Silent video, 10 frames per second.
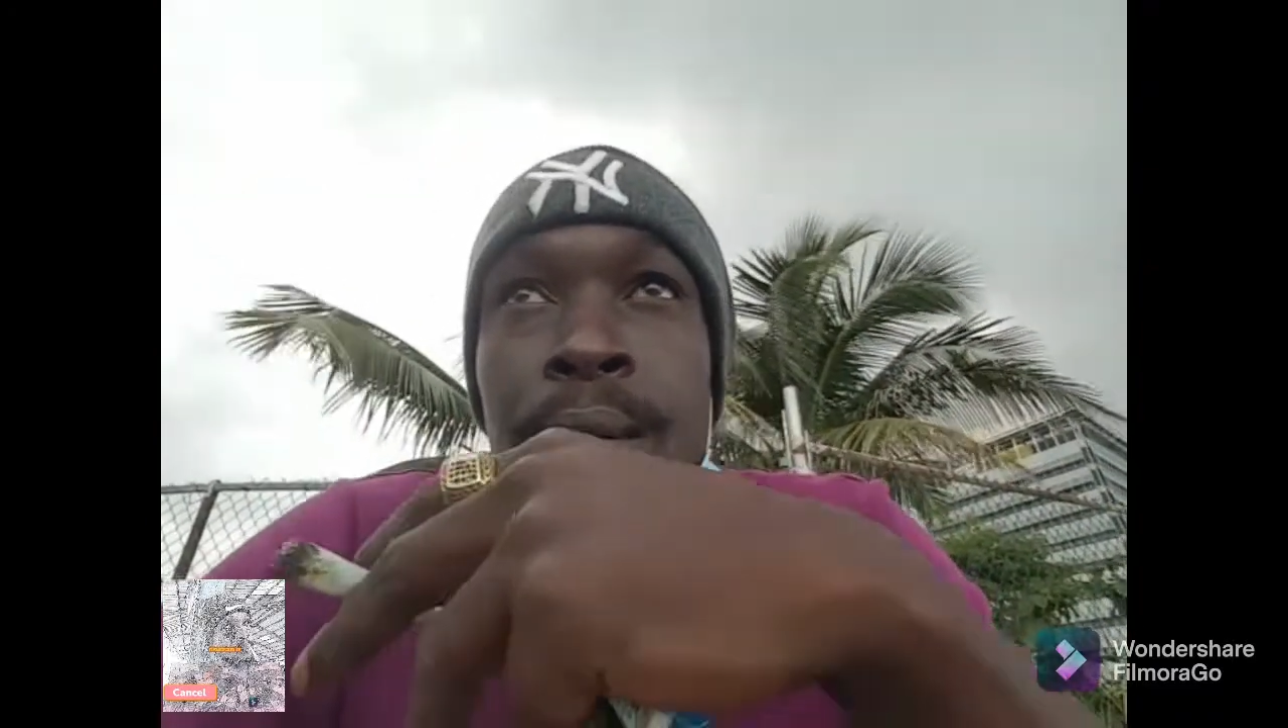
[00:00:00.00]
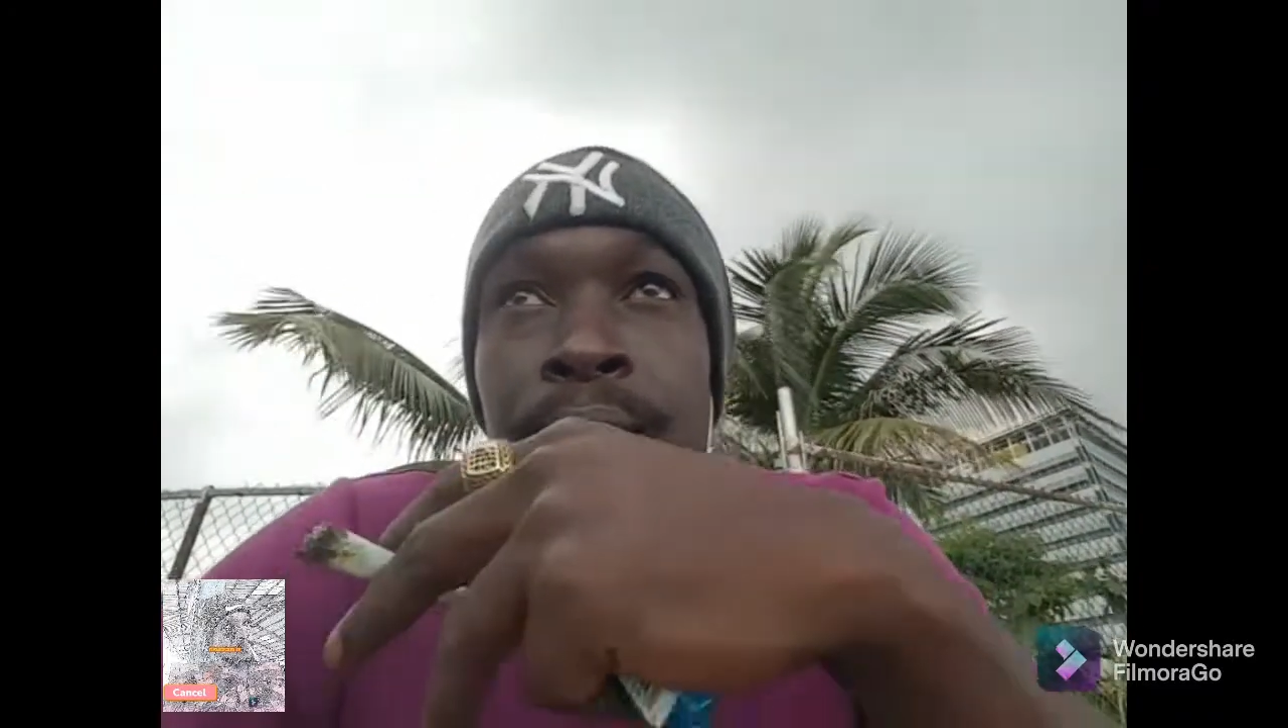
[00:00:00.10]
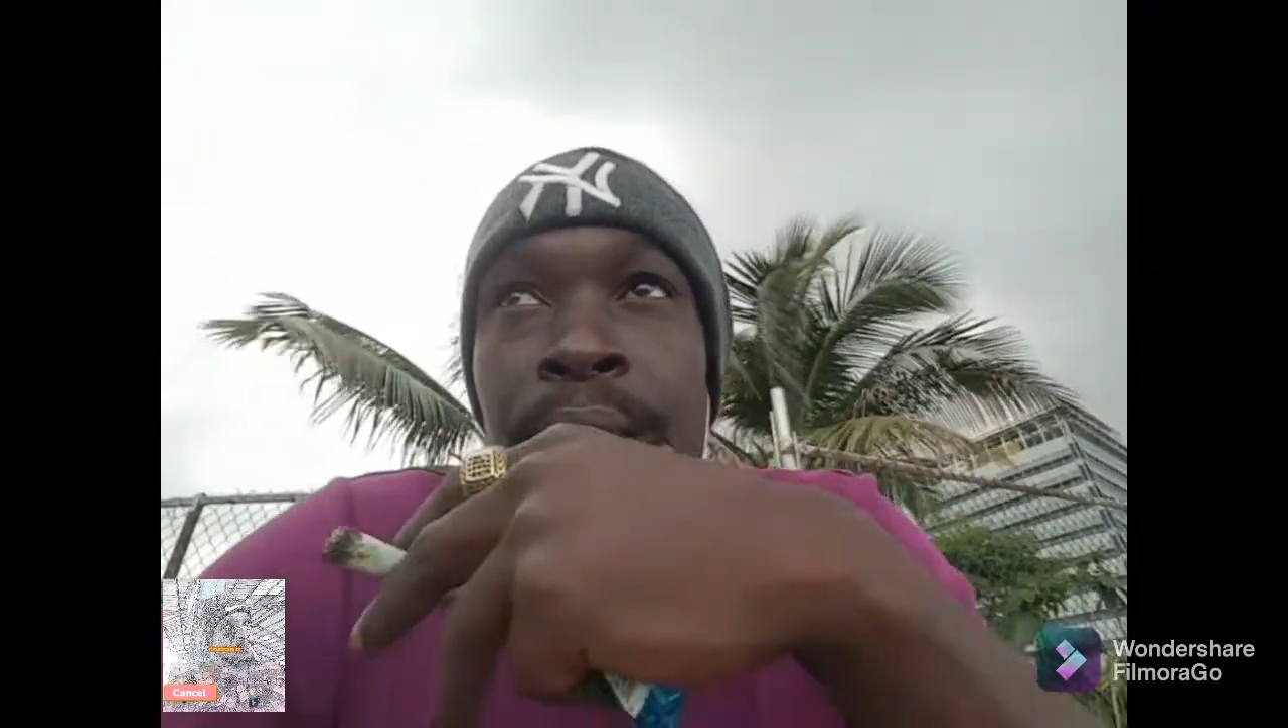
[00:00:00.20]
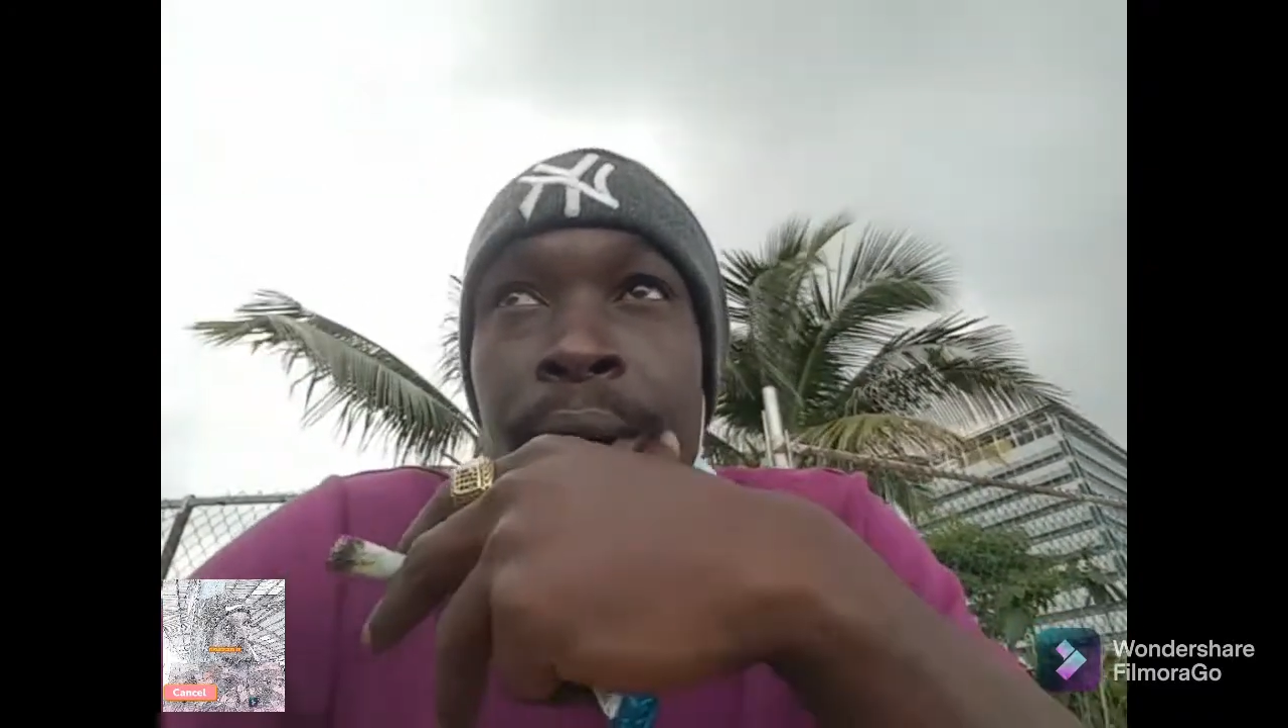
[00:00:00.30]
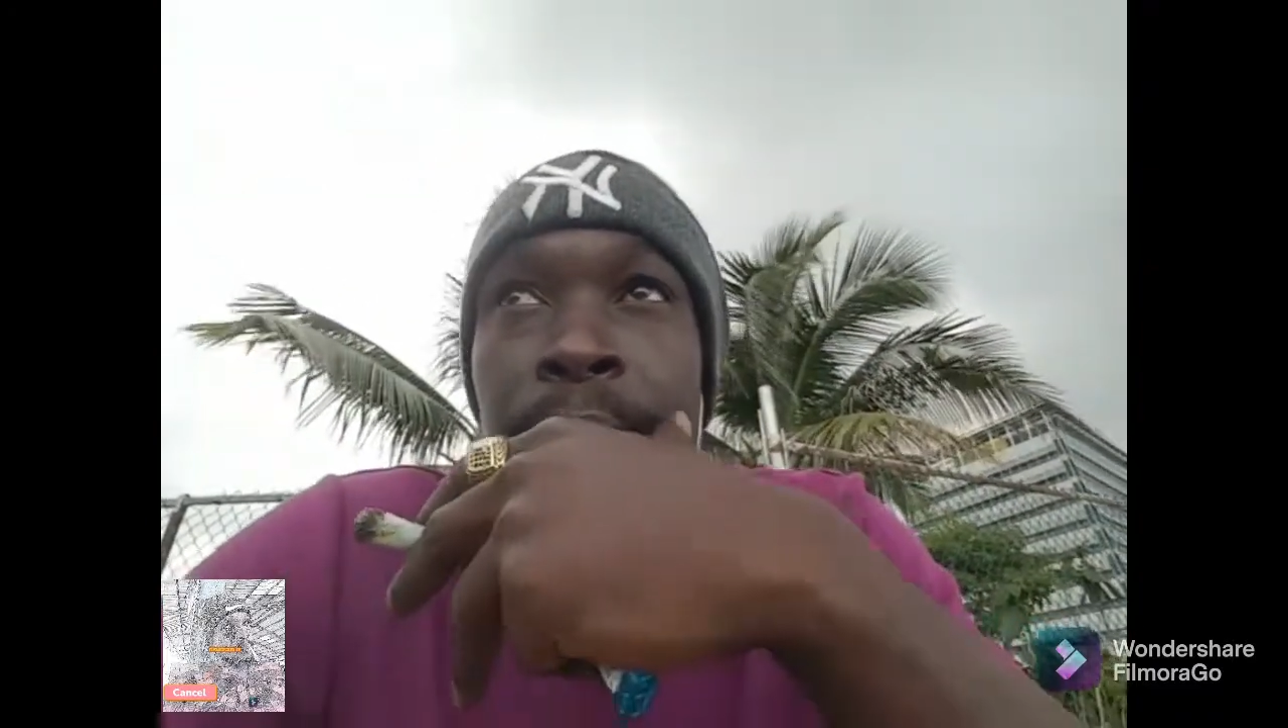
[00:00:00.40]

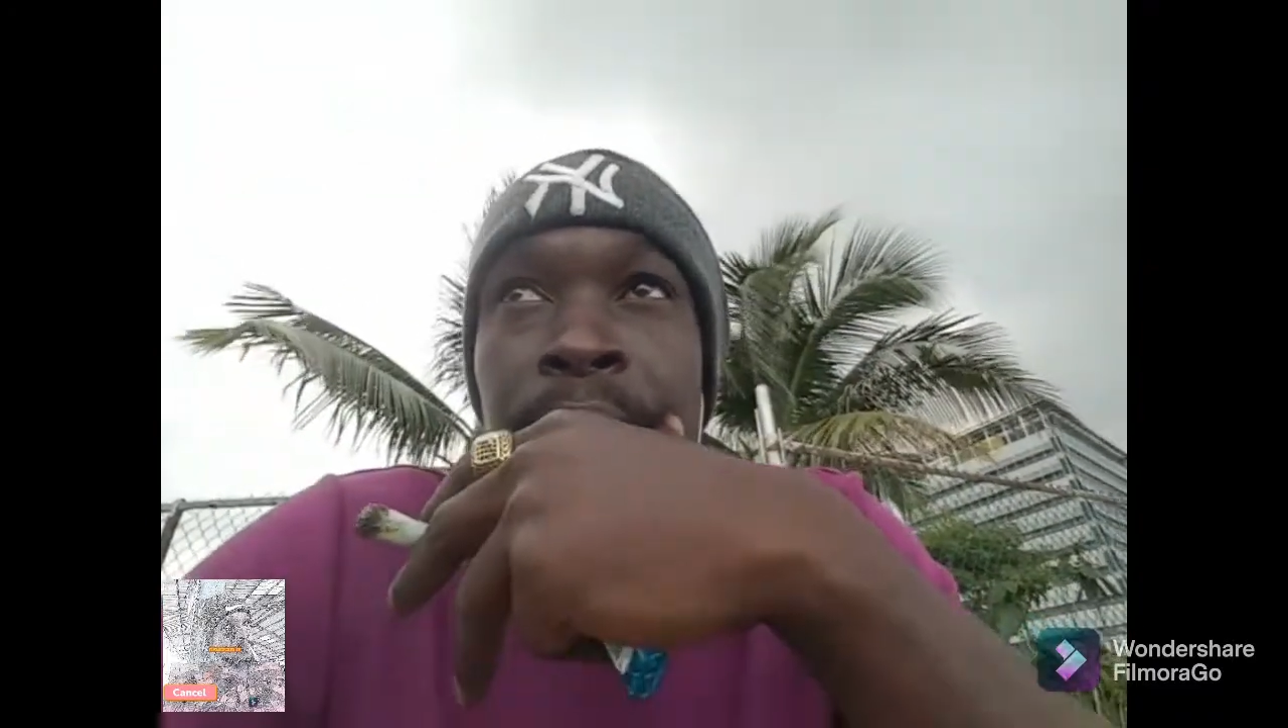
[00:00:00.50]
never